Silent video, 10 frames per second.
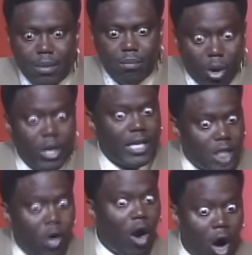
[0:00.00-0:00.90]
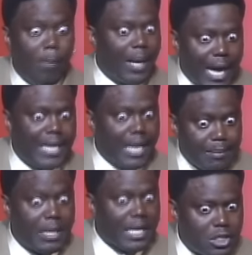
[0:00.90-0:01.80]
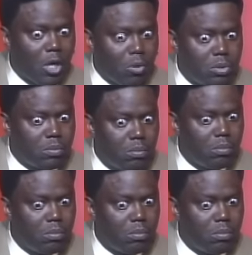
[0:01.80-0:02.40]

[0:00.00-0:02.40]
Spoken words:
Monique took all my goddamn dick jokes.